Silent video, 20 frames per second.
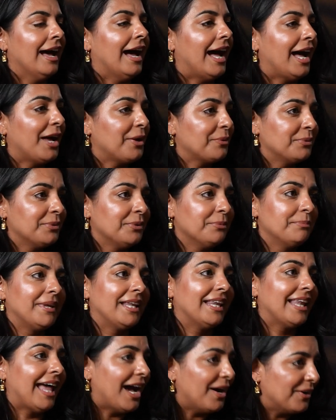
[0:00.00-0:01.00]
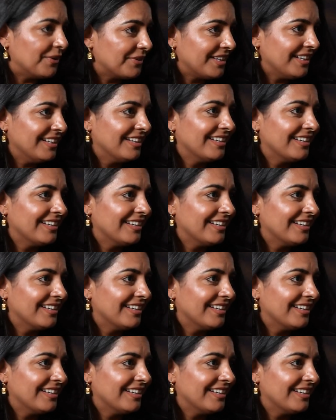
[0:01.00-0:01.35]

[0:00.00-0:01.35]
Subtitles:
I will be loud.